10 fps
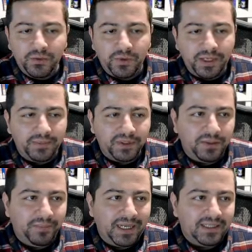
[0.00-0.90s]
you were able
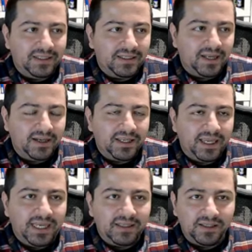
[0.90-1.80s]
to buy the stock
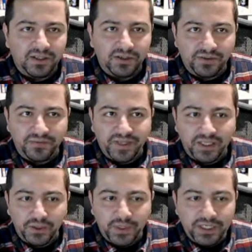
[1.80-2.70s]
at the current
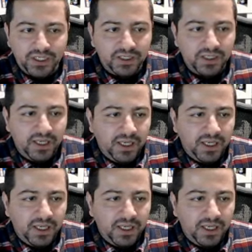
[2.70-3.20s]
valuation.